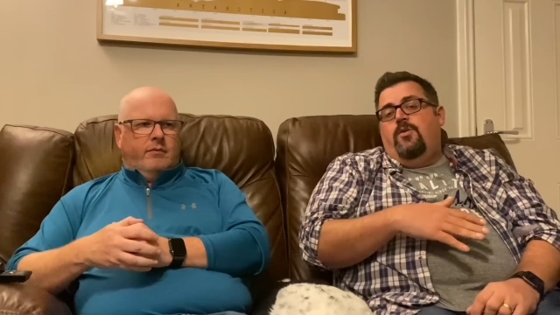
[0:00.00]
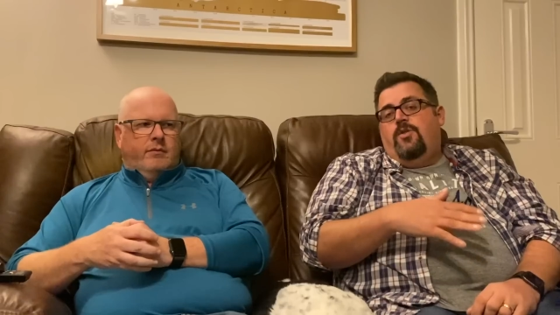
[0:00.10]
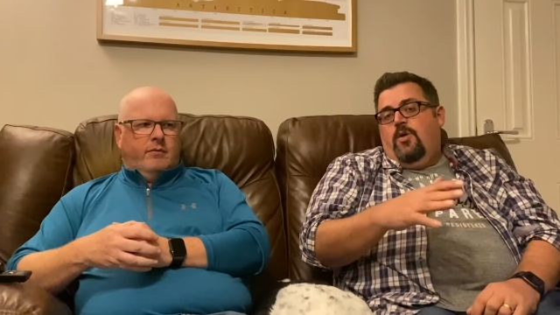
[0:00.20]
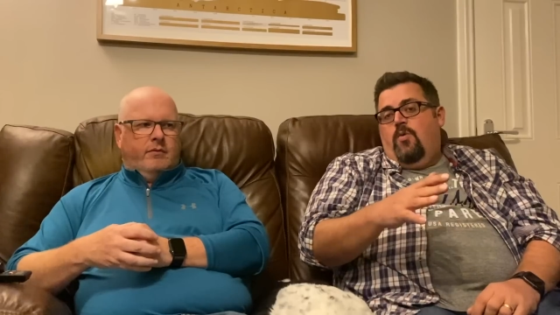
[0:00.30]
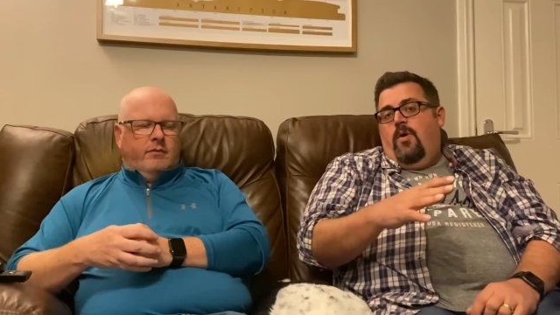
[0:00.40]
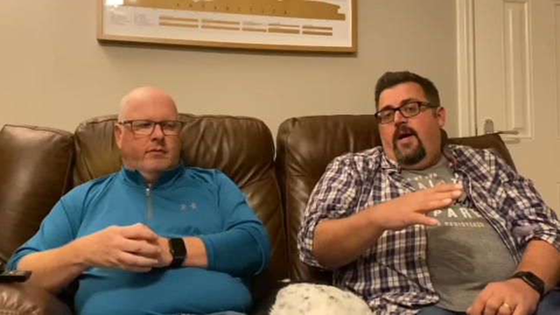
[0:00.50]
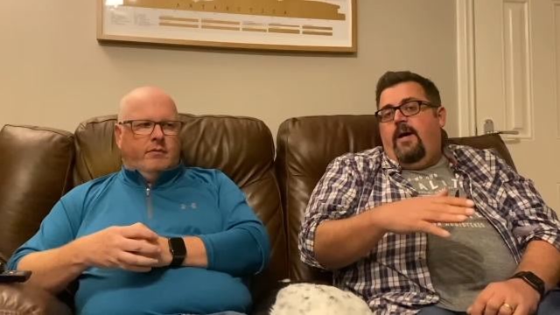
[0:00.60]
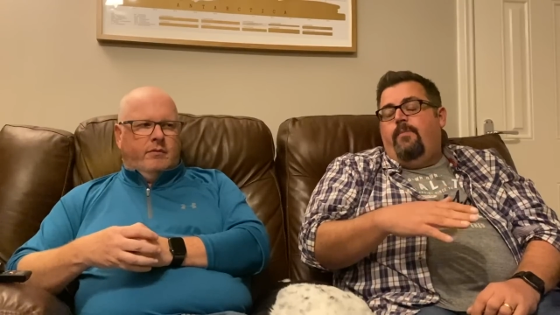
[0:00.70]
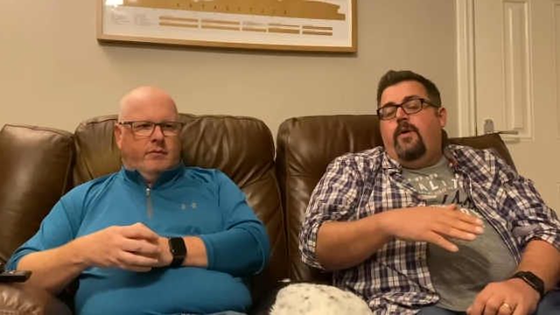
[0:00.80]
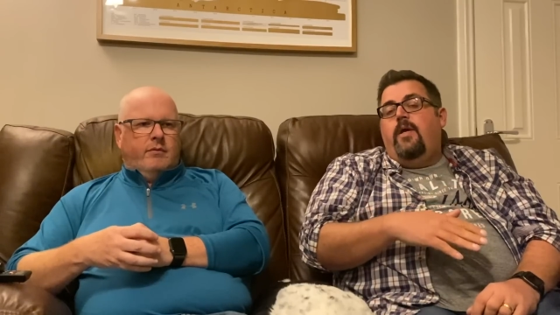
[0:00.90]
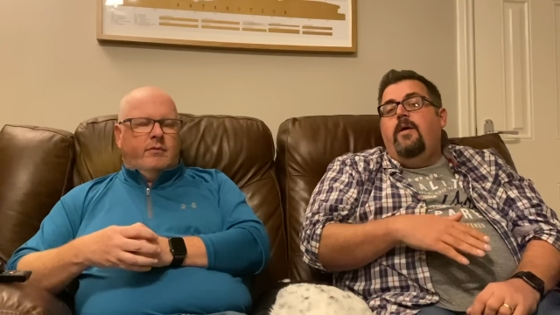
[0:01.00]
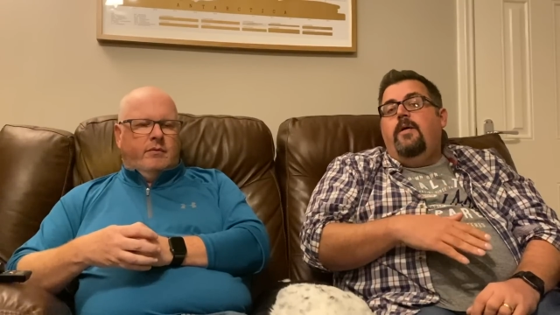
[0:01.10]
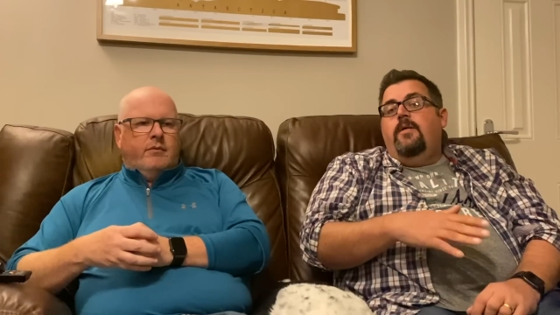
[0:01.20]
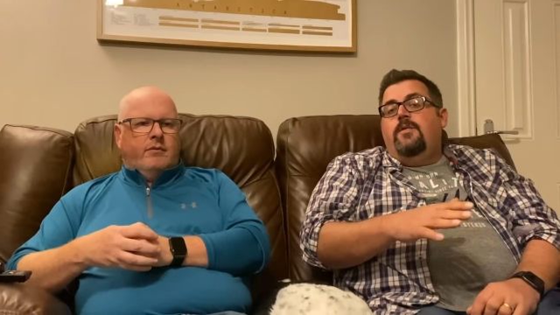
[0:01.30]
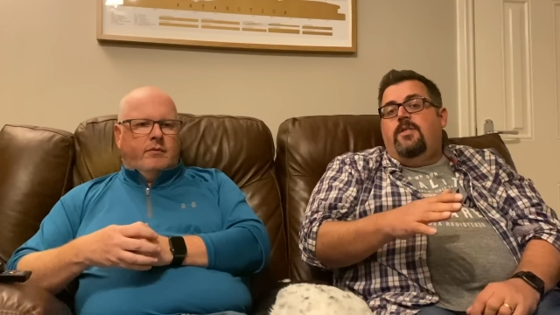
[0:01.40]
Speaker 1: because they're quite happy
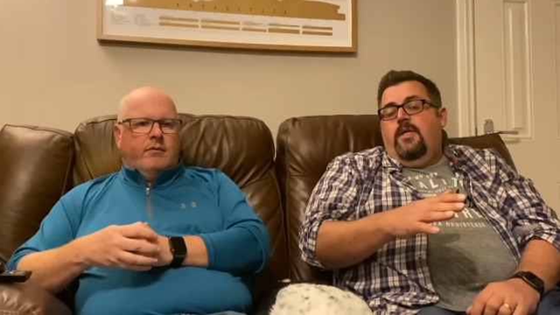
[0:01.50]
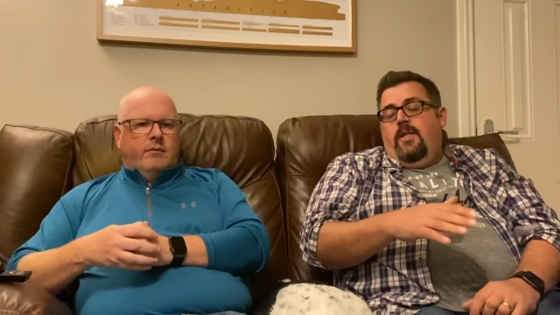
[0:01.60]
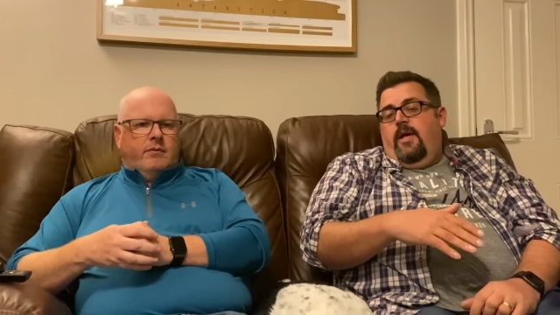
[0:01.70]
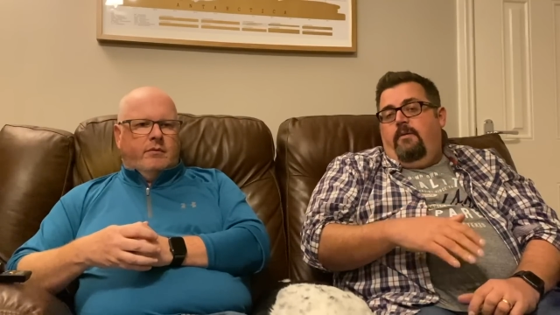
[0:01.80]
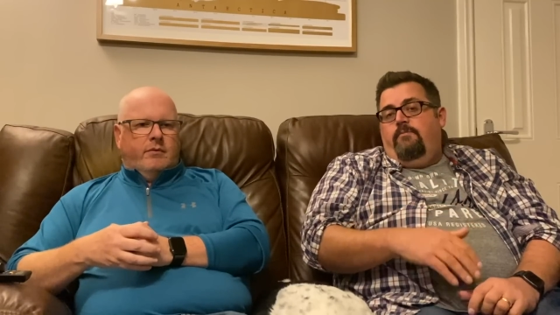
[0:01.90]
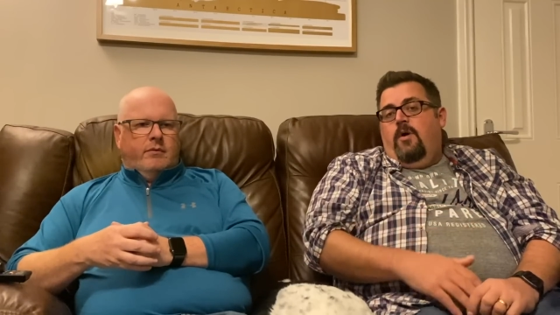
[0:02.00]
to sit there